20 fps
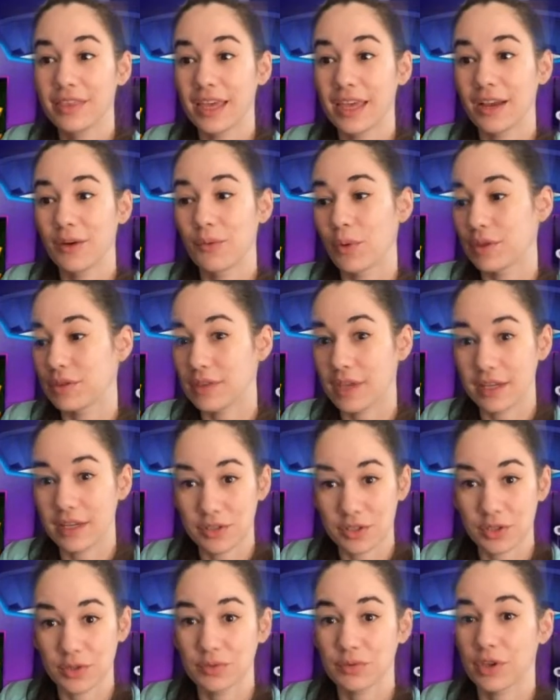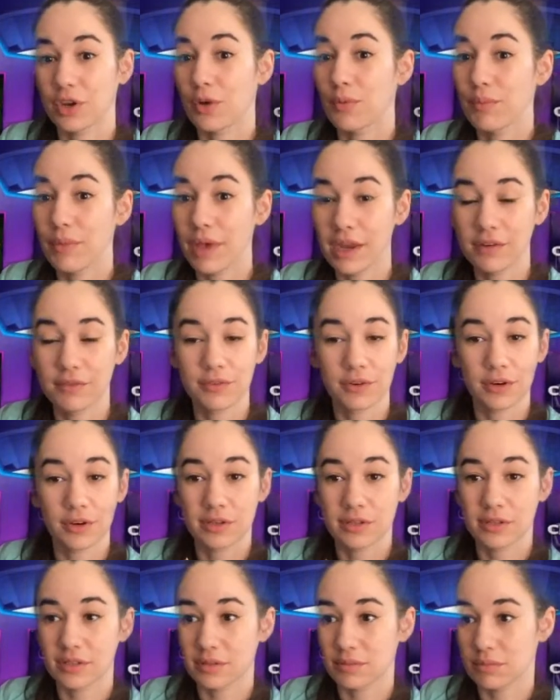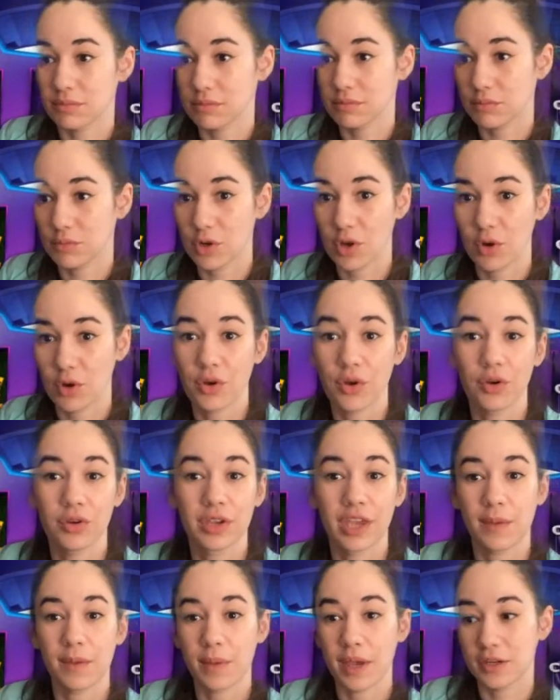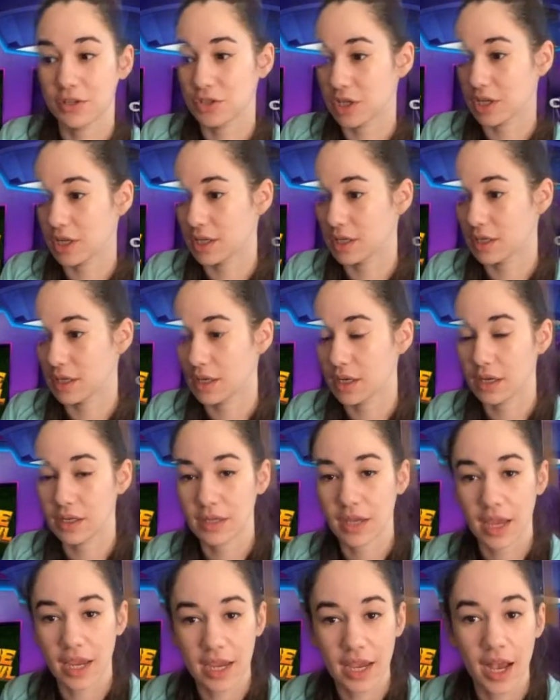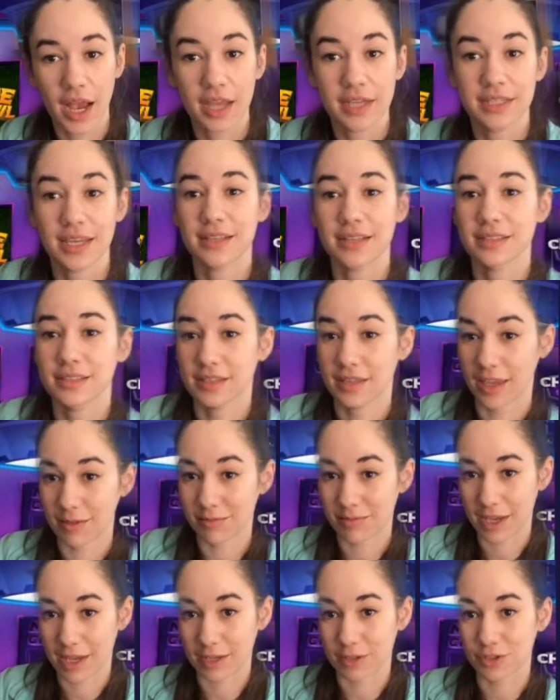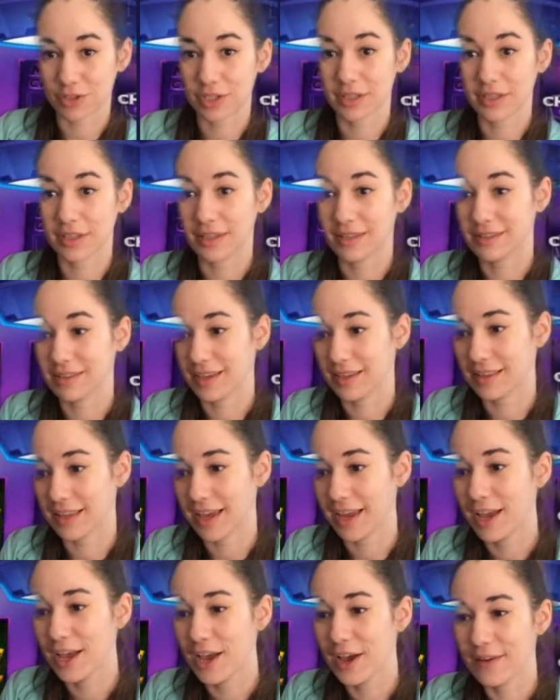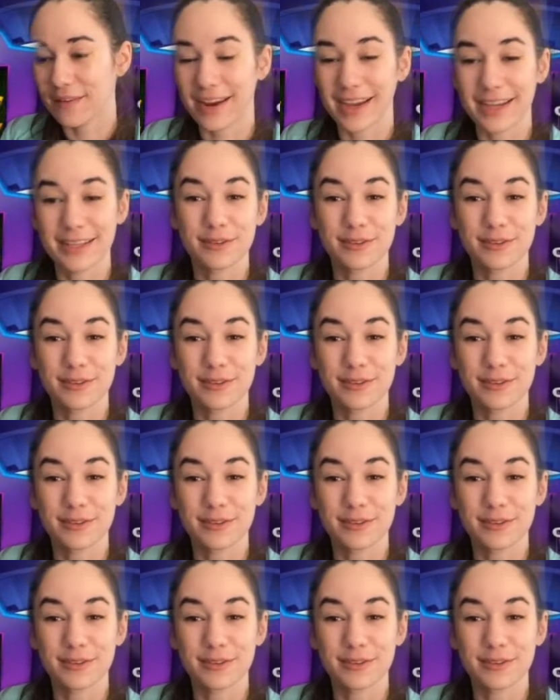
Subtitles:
what they do. You know, metaverse, no-code game engine, AI text-to-game engine, things like that, right?